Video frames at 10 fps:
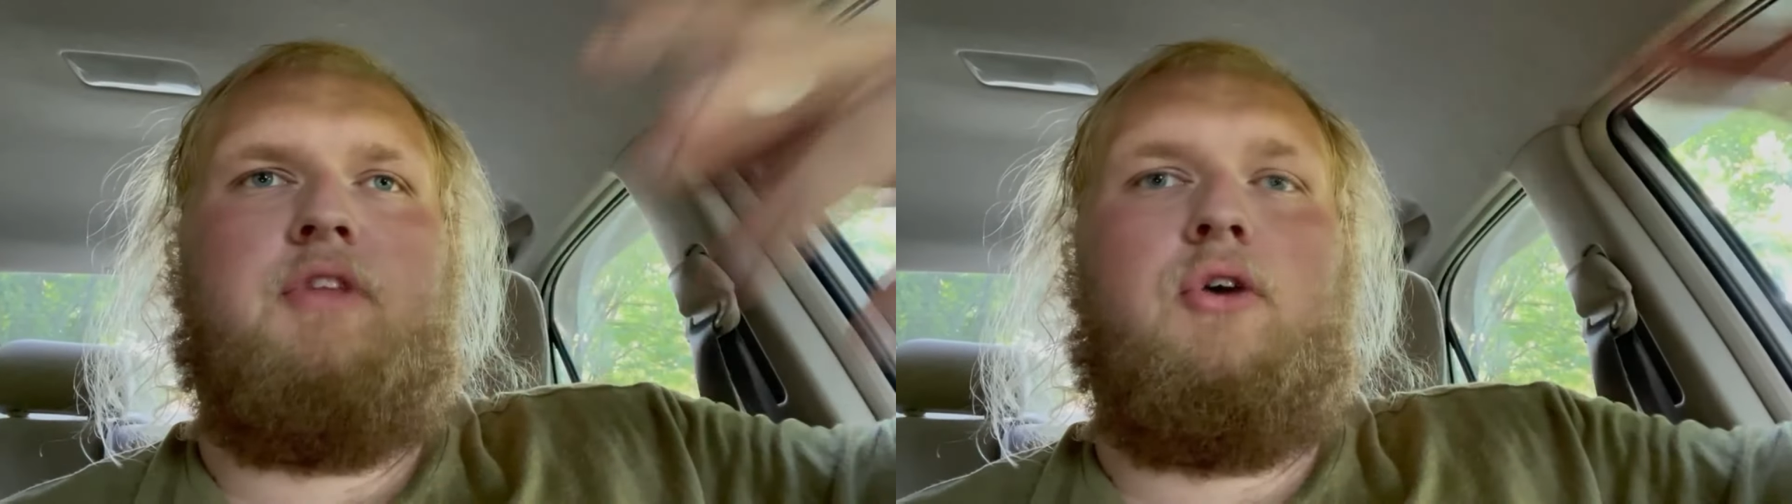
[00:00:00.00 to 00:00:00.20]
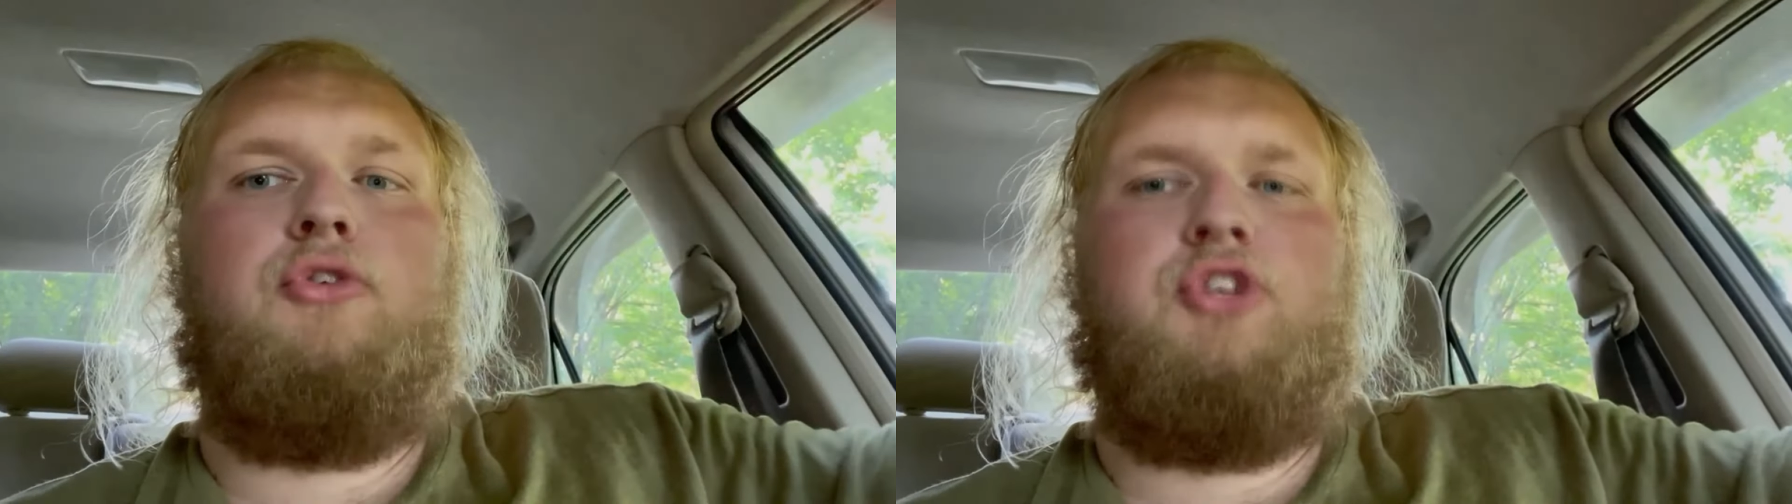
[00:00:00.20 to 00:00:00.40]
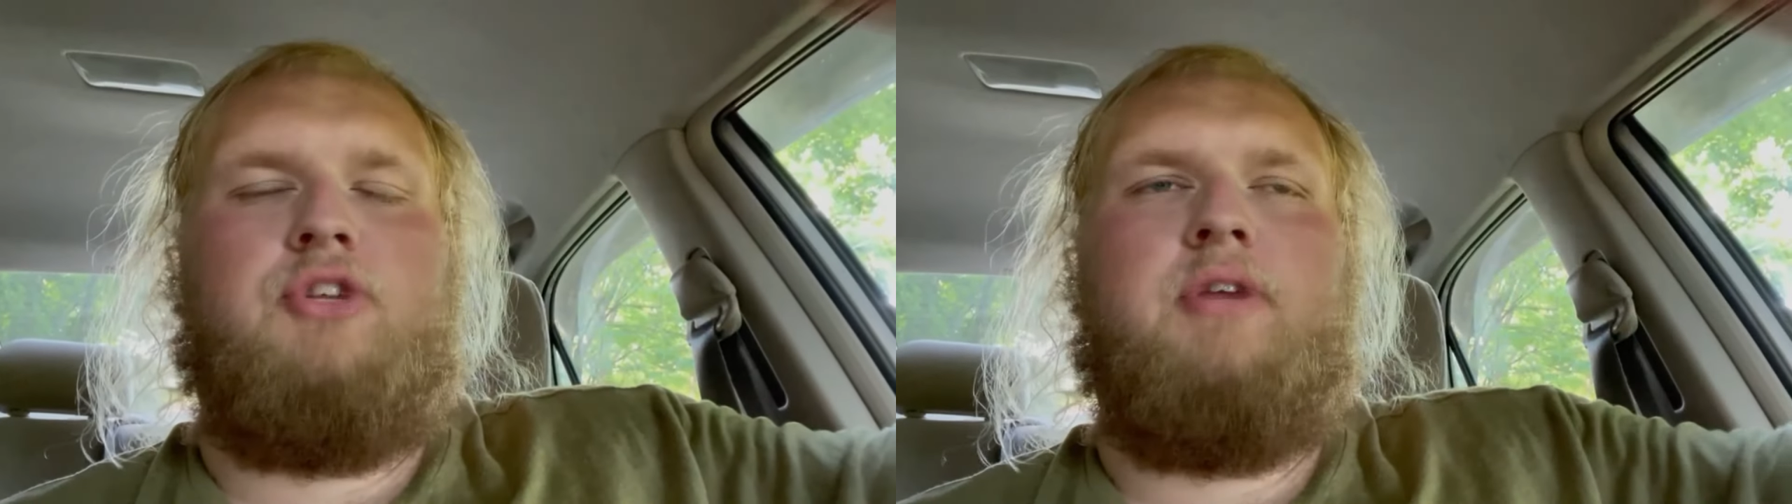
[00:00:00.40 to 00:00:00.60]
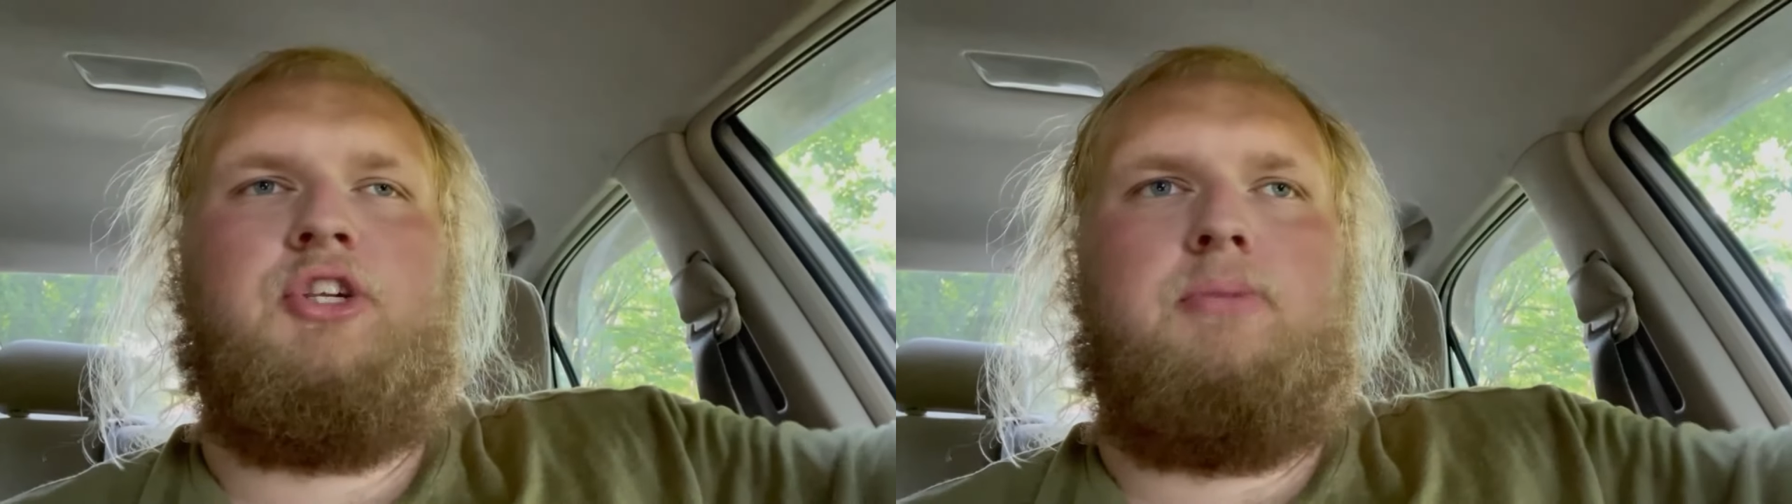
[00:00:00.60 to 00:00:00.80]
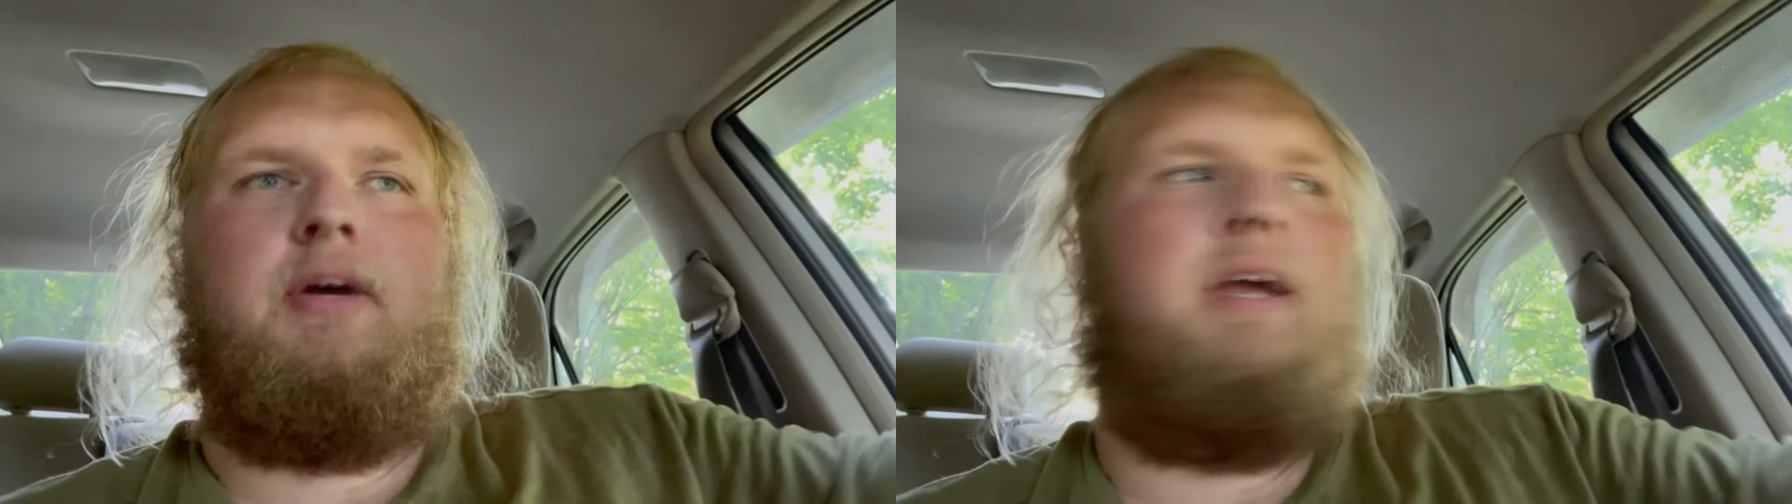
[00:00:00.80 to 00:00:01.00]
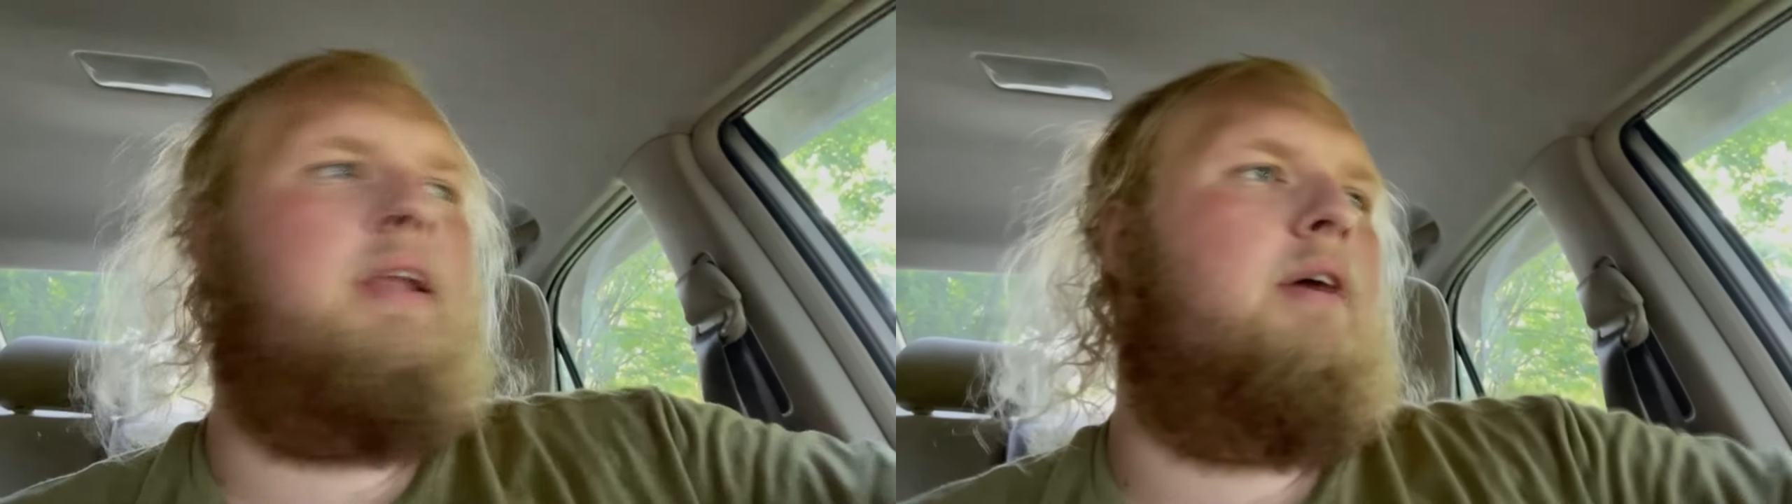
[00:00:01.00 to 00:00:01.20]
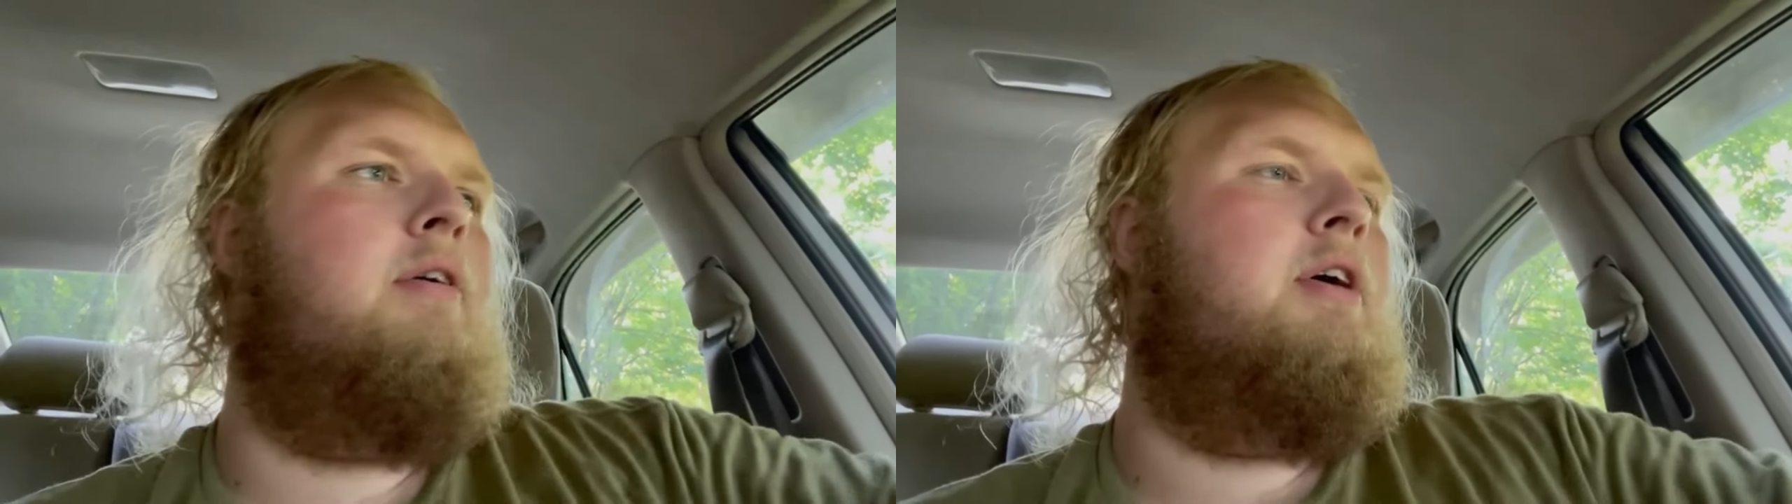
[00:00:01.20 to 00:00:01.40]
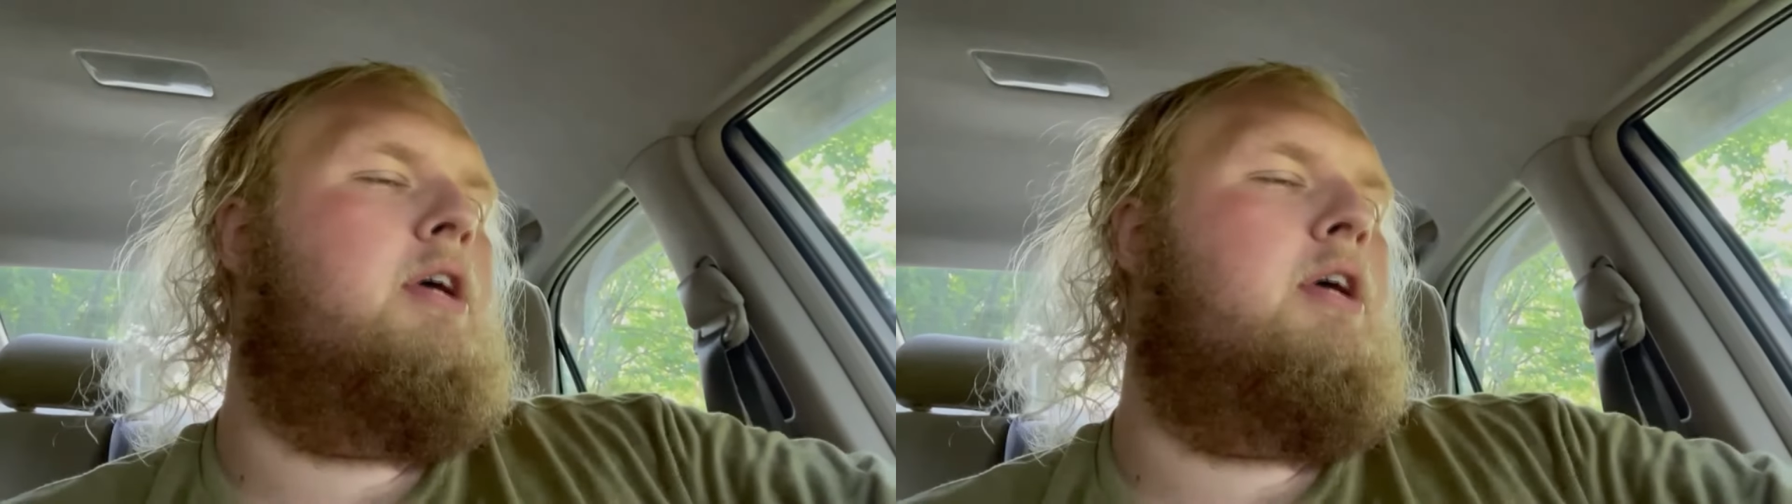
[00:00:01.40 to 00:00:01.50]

the older generation, buy it now.